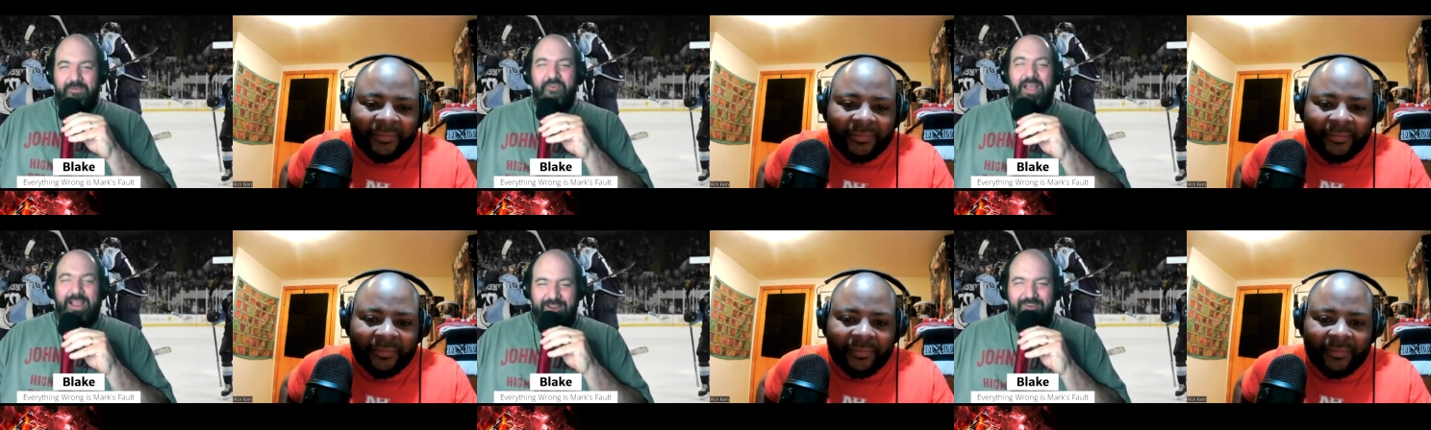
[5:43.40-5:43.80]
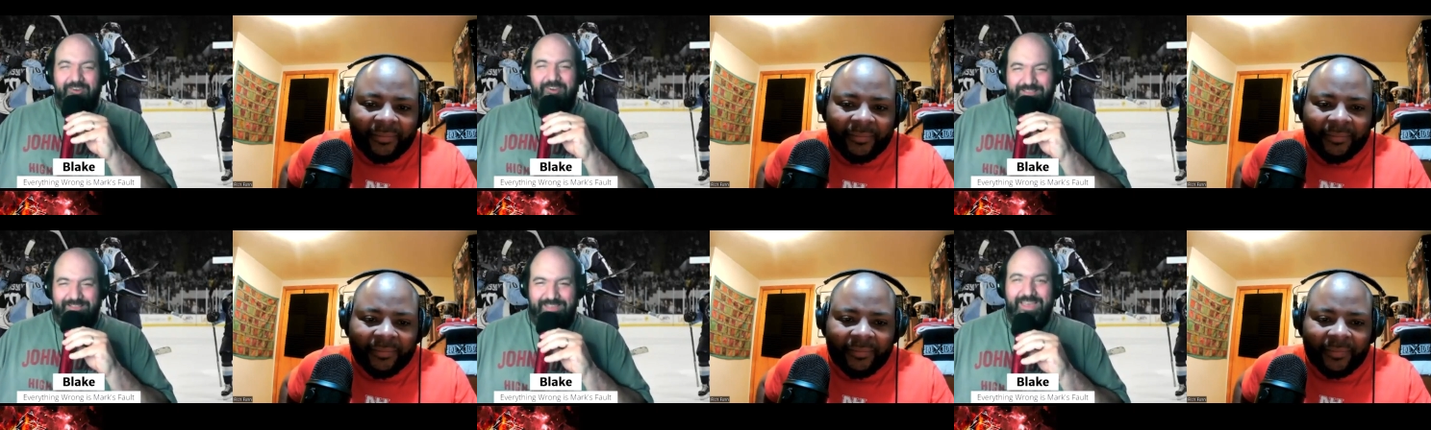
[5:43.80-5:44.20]
Speaker 1: fucking
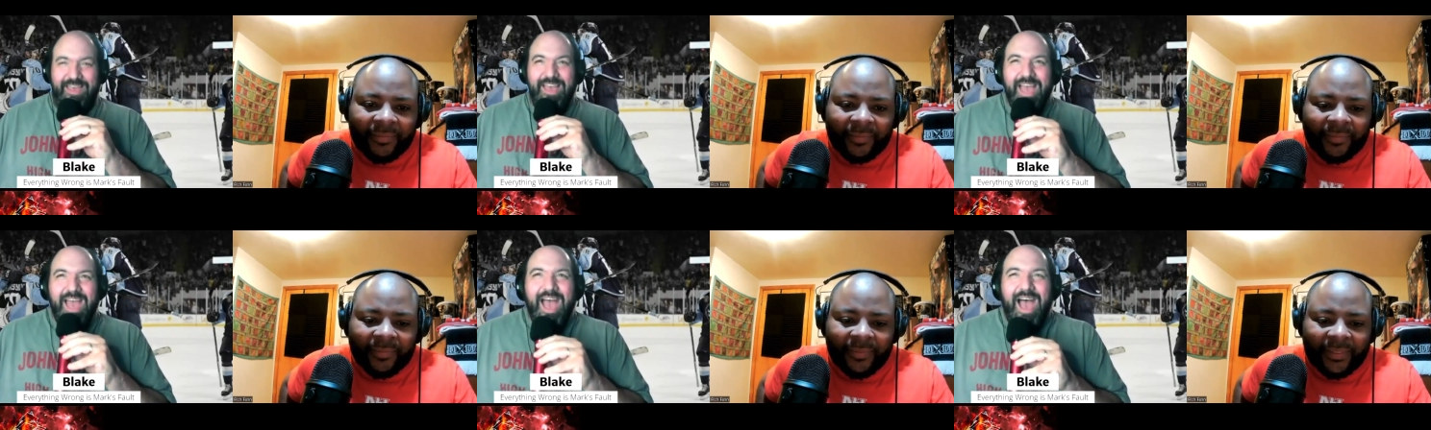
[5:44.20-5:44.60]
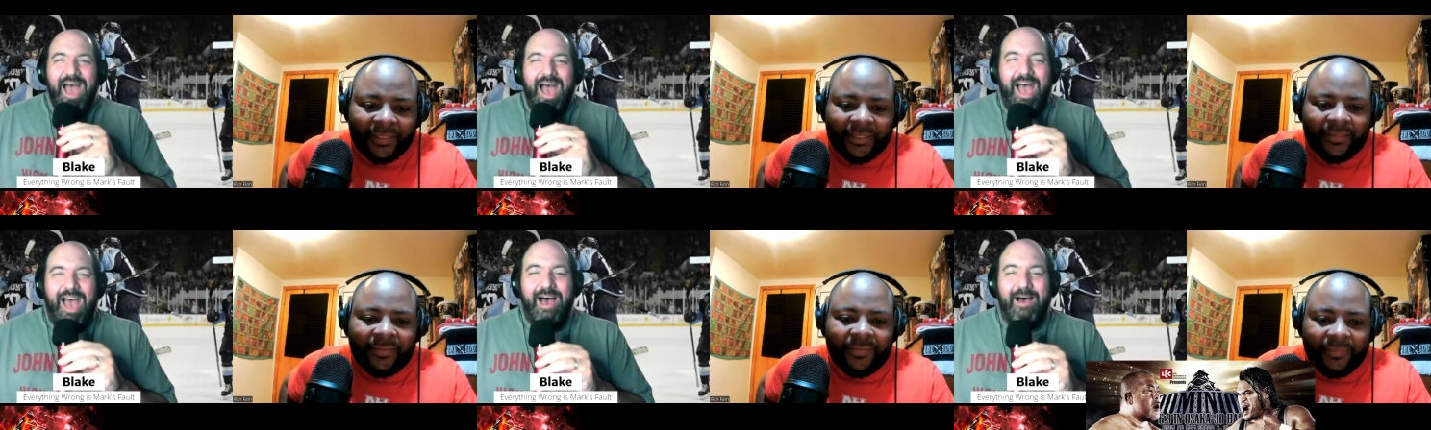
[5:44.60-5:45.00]
crazy.
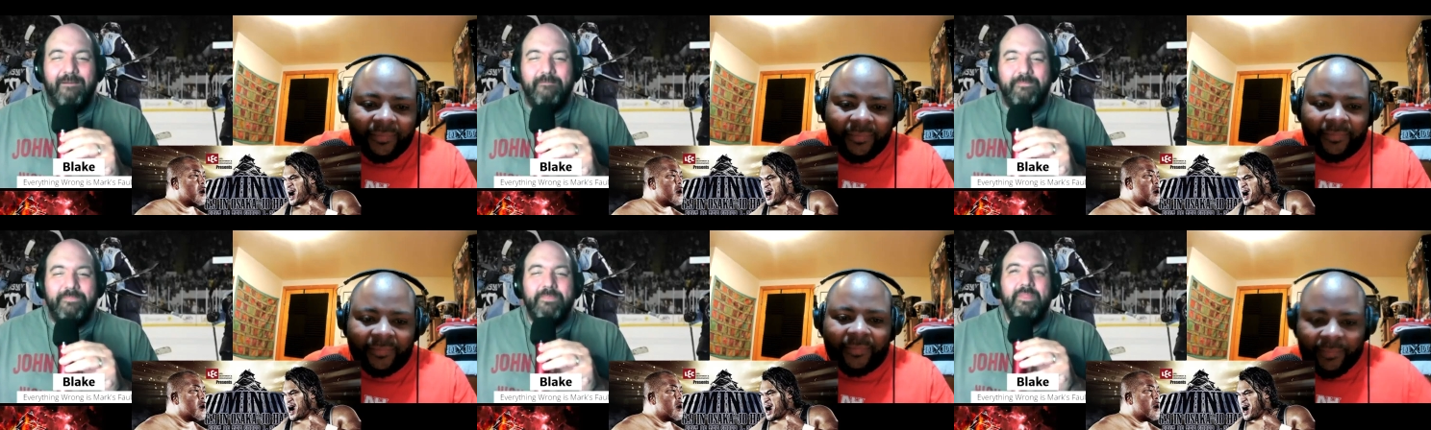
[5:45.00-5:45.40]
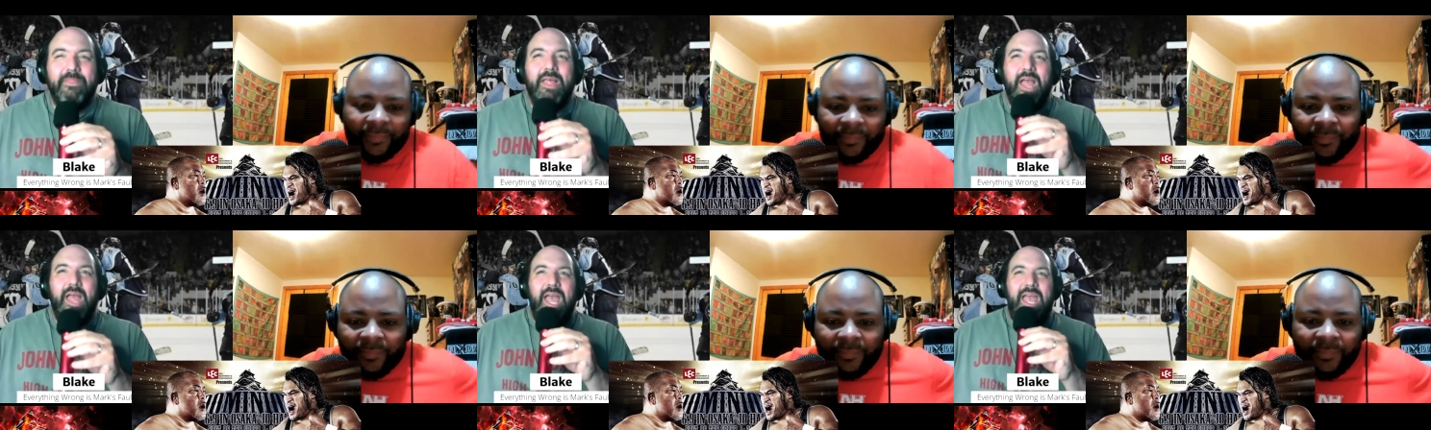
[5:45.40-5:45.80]
Um,
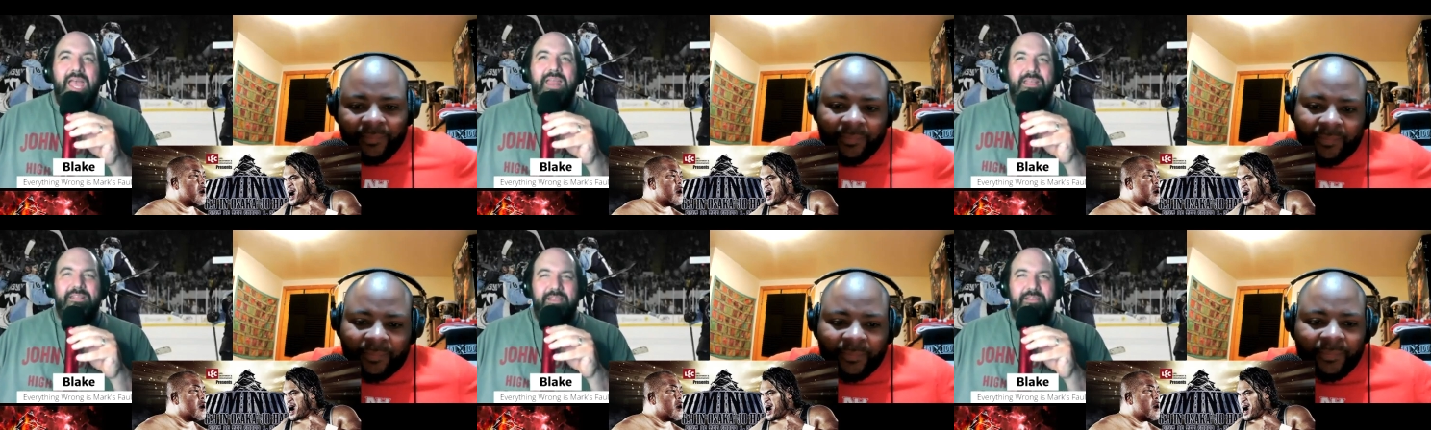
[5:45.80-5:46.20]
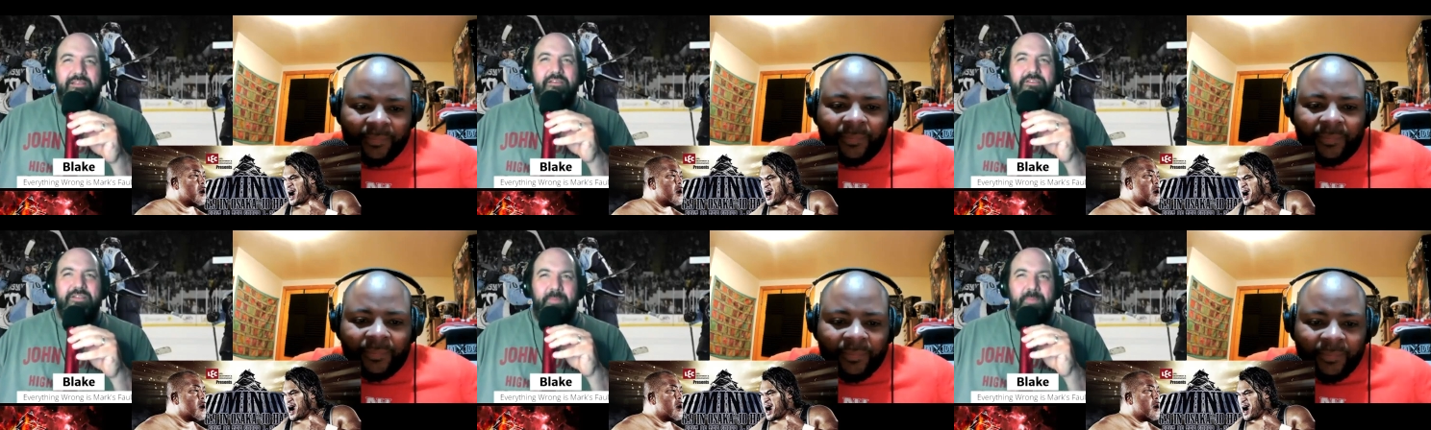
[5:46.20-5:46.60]
it is the
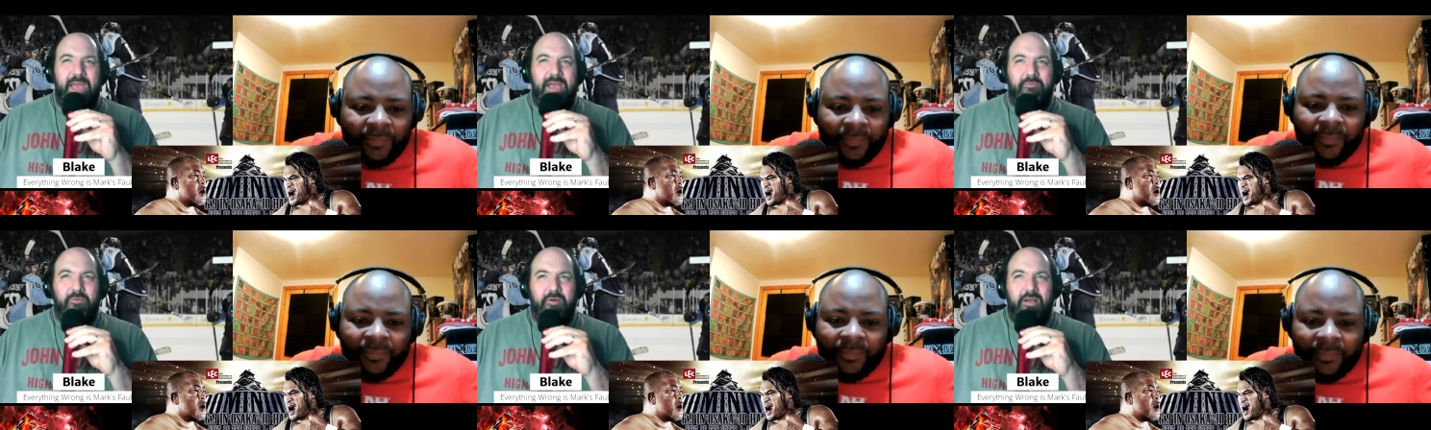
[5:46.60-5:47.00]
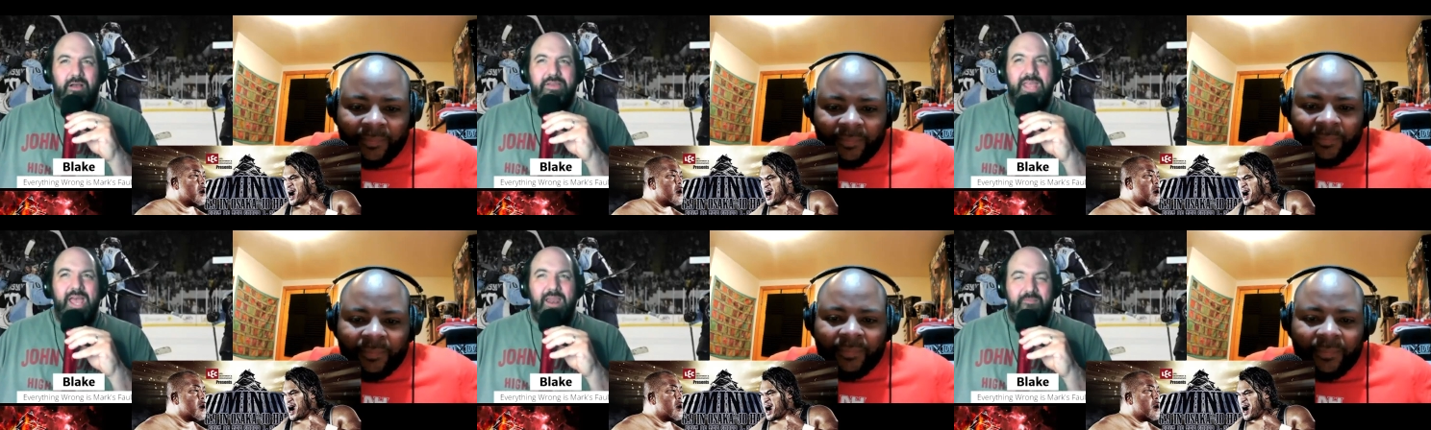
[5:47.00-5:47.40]
New Japan
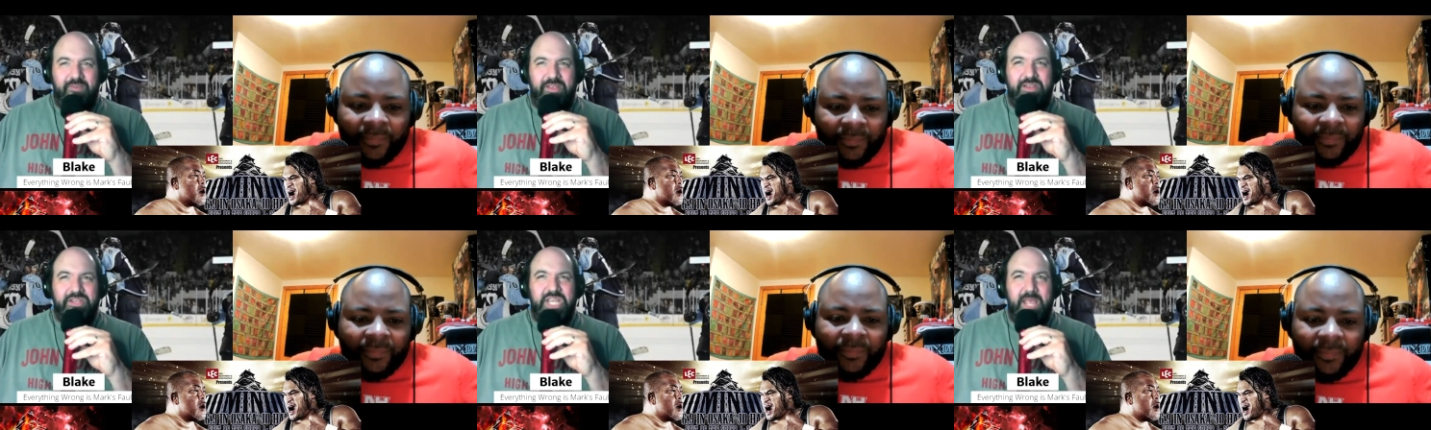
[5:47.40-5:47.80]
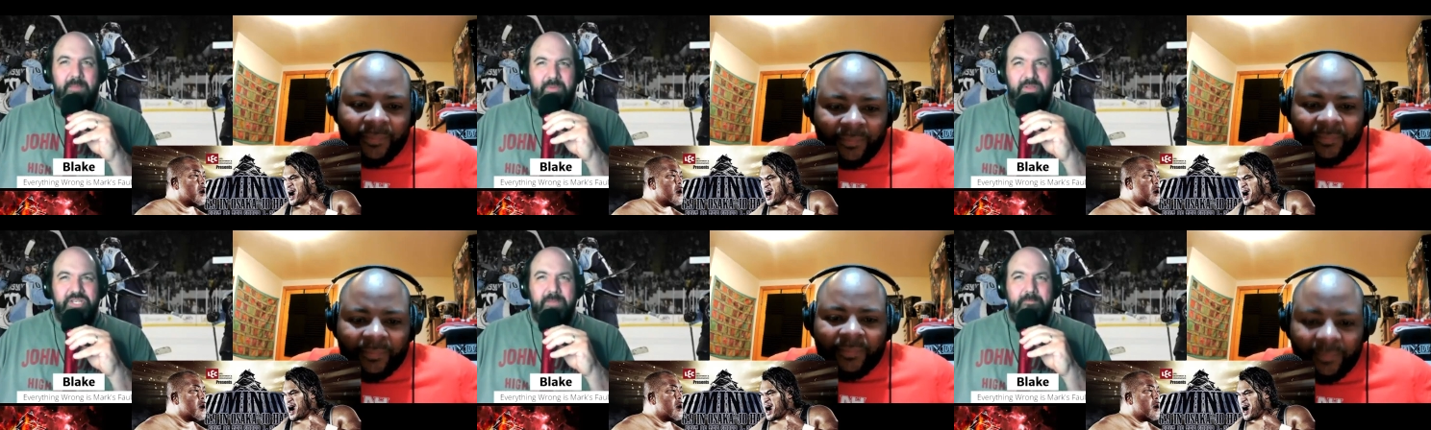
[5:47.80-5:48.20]
World Television
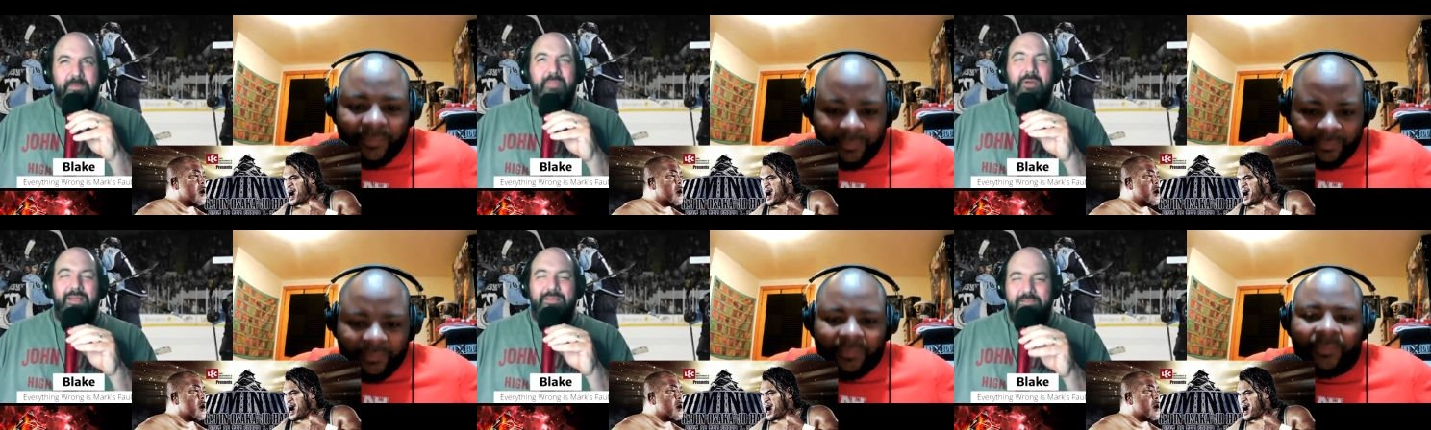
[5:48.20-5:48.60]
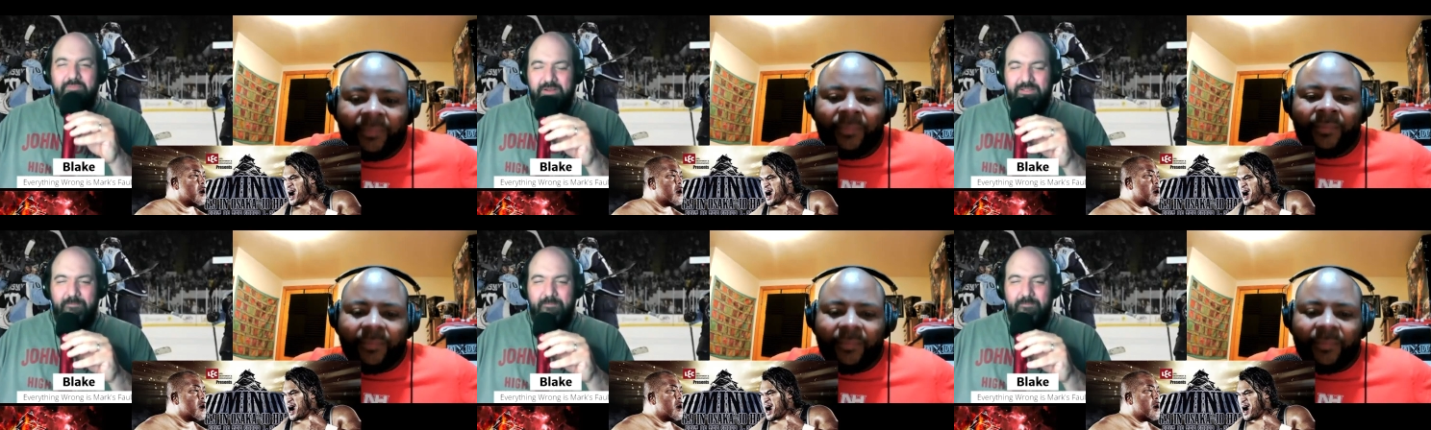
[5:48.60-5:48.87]
Championship. By the way, is this one